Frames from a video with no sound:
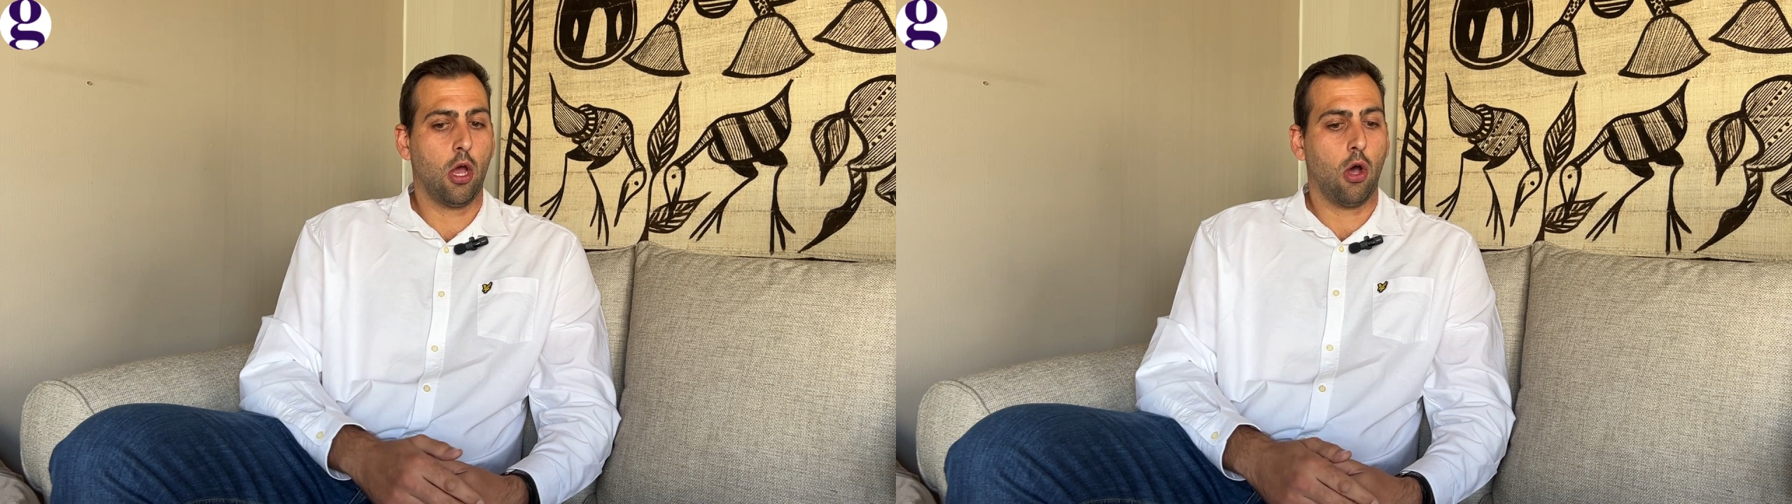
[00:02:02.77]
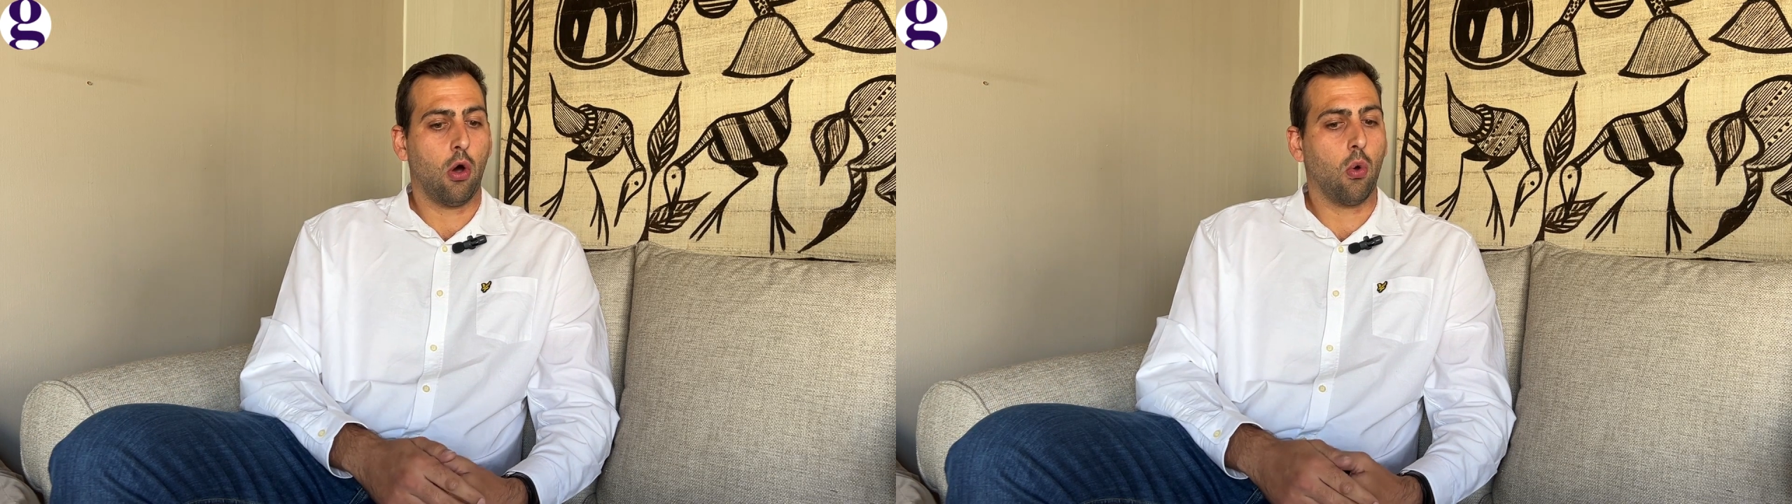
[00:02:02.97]

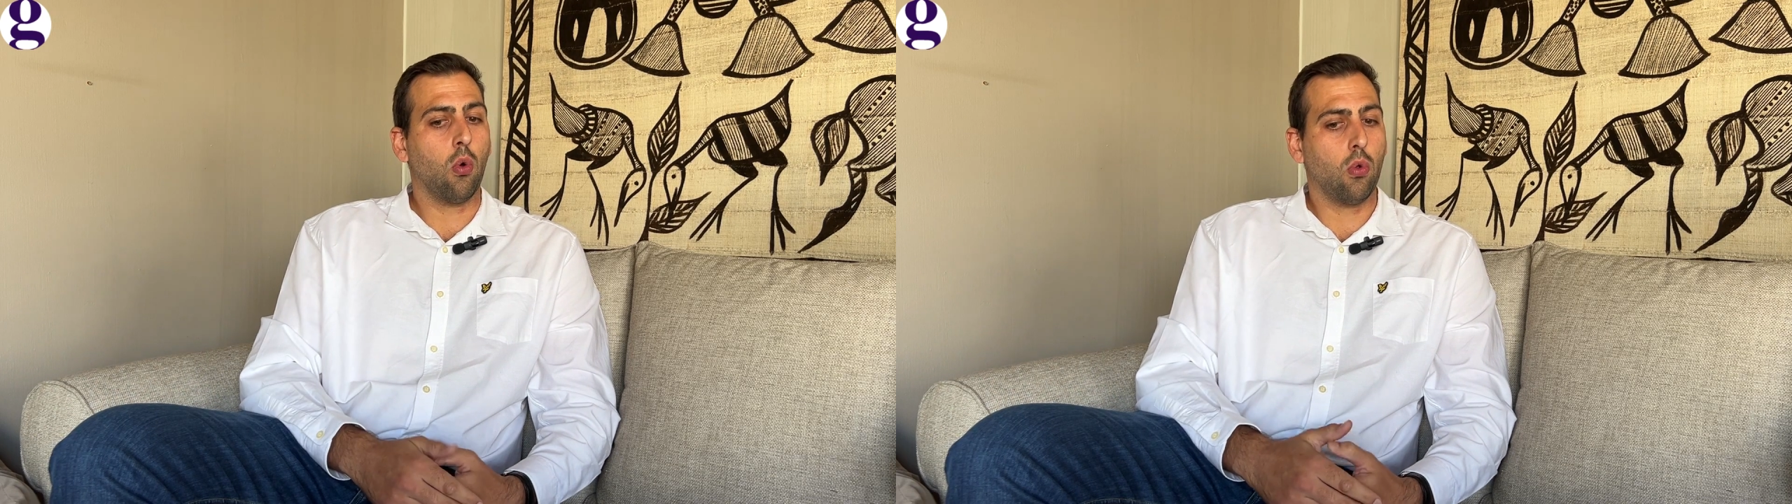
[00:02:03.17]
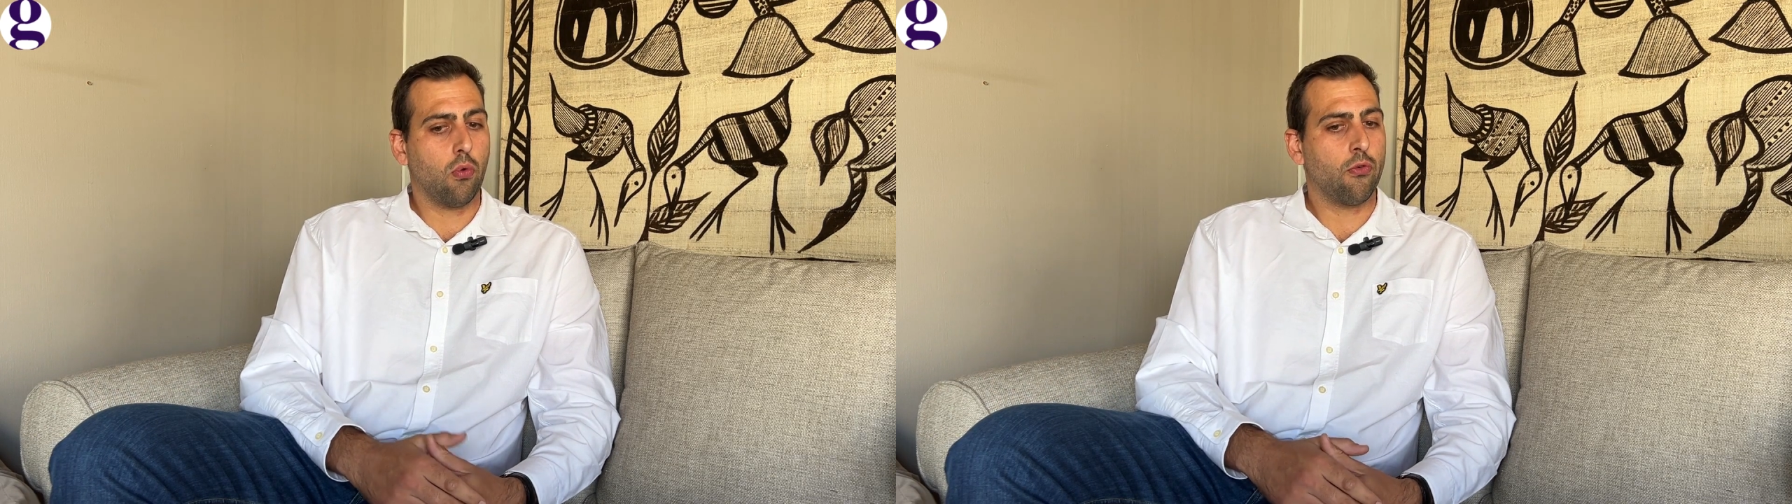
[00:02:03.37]
are
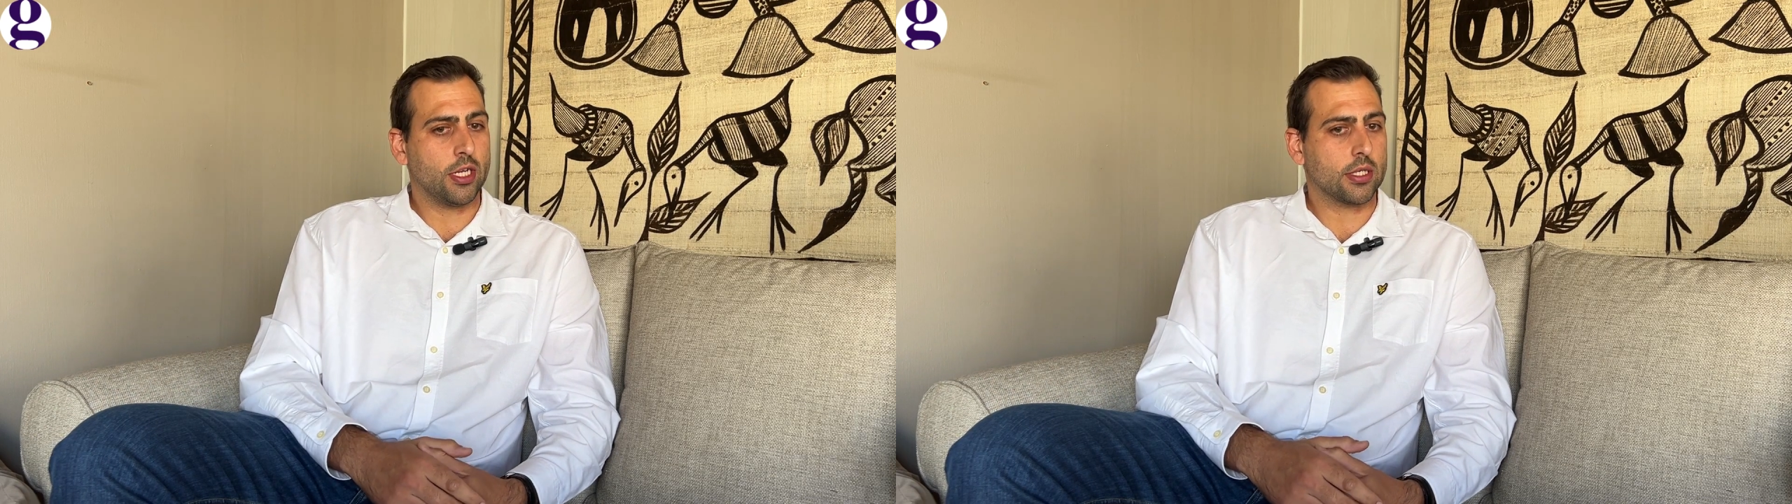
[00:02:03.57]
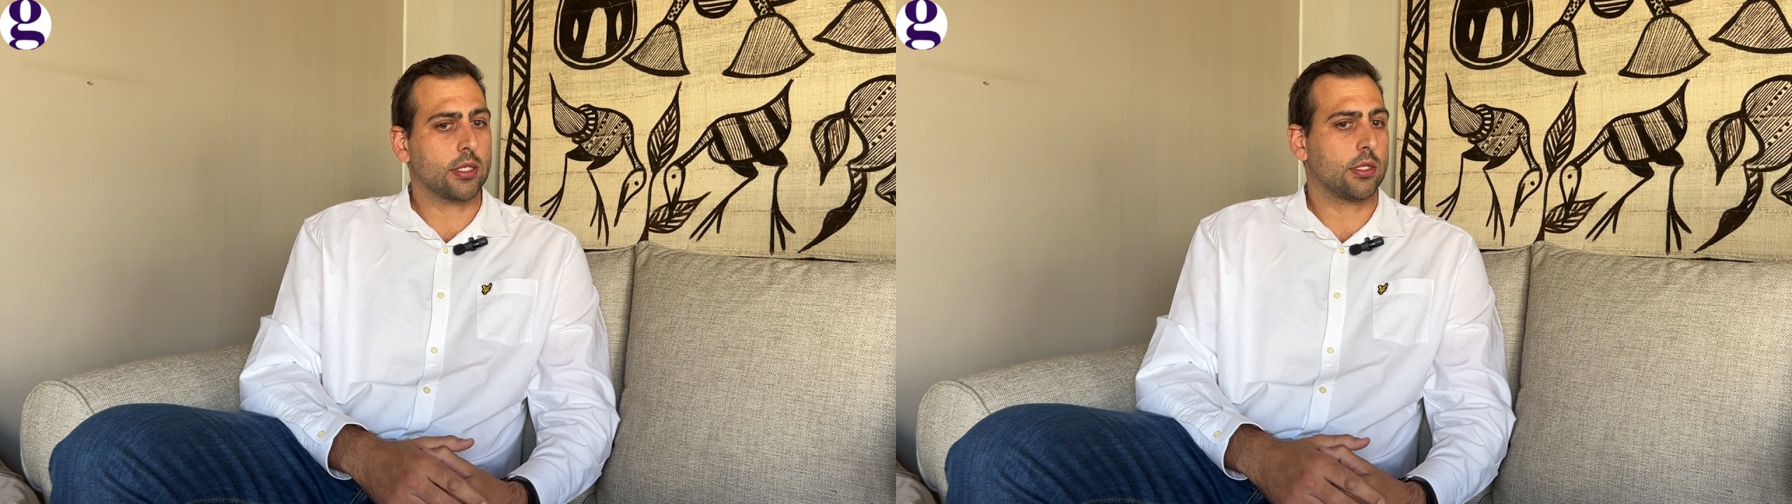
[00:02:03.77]
all
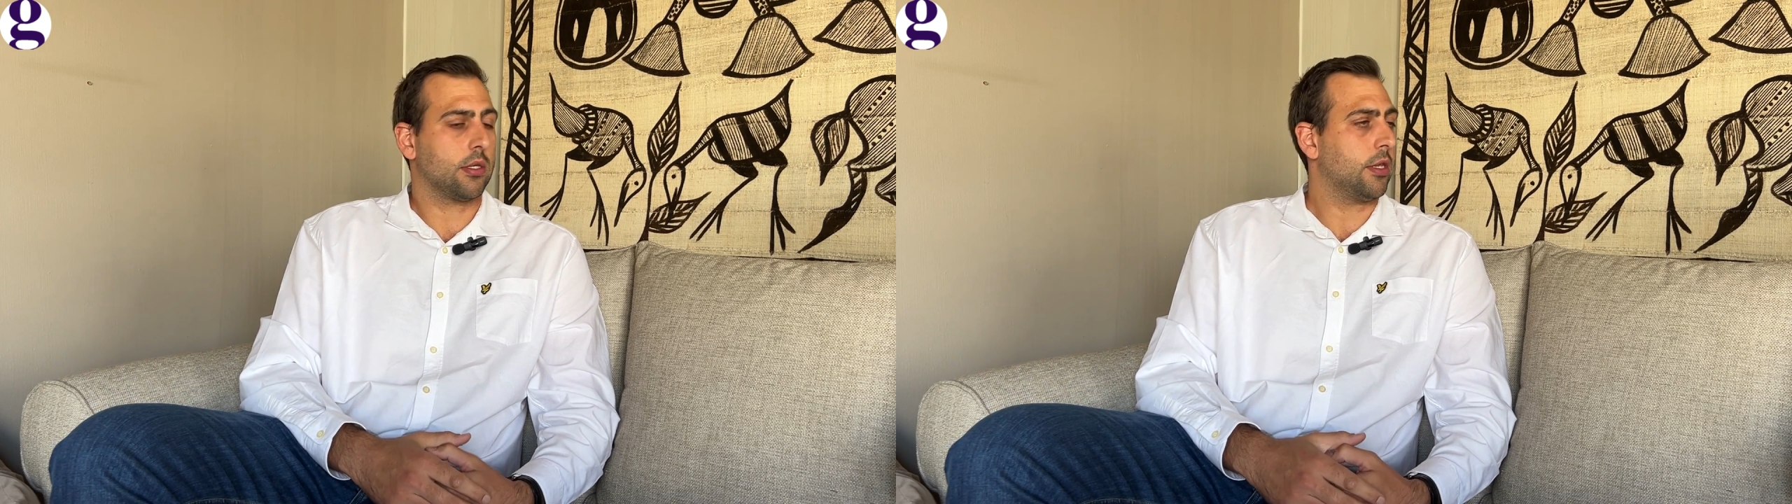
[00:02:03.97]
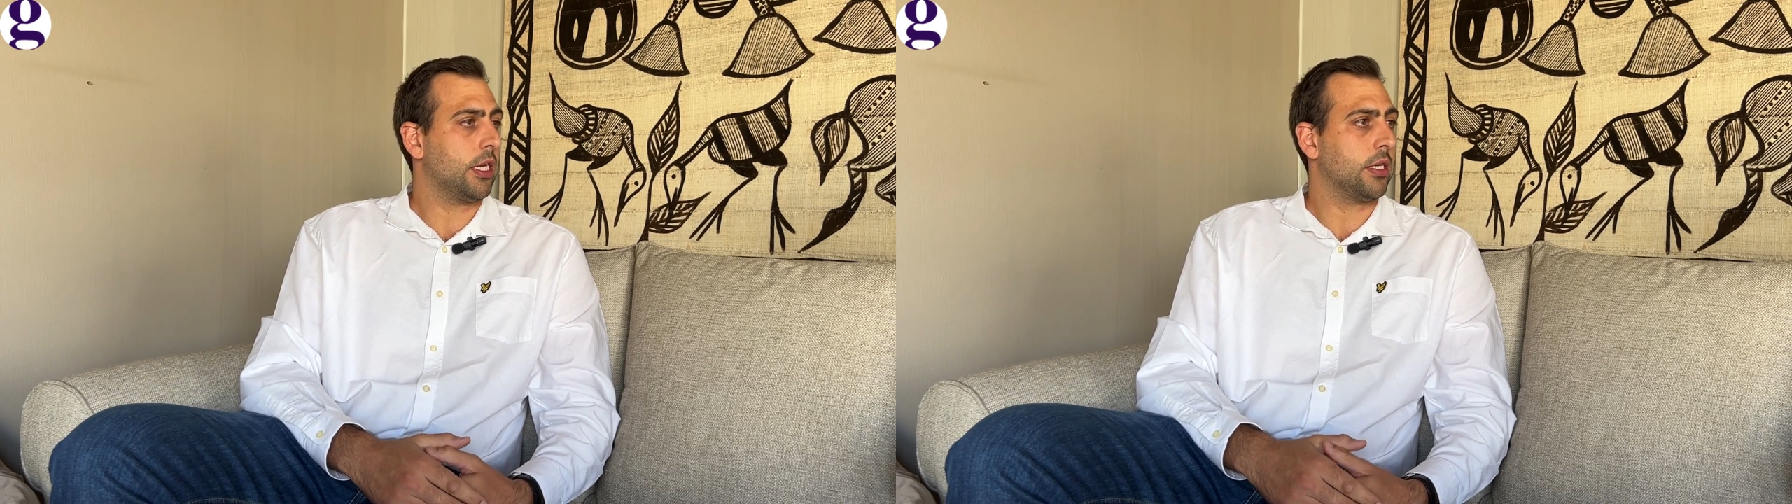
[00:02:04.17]
risks
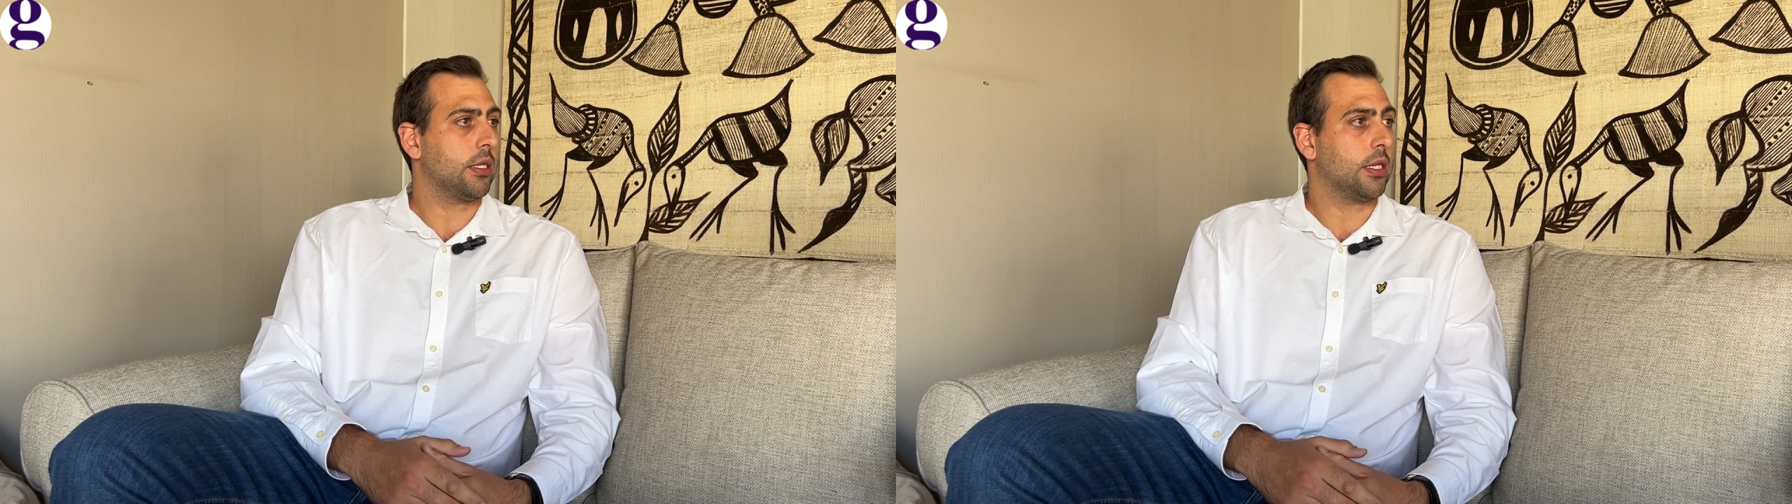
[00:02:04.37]
that